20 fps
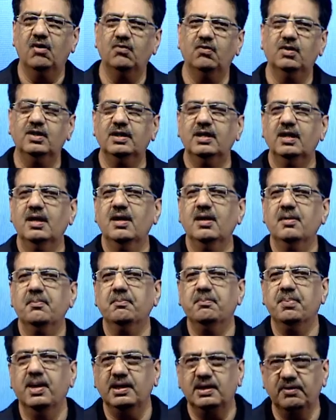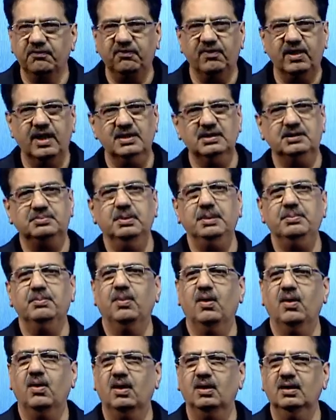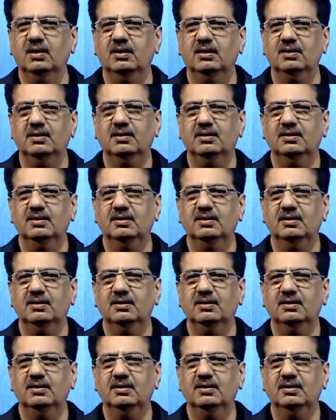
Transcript: would butterflies be born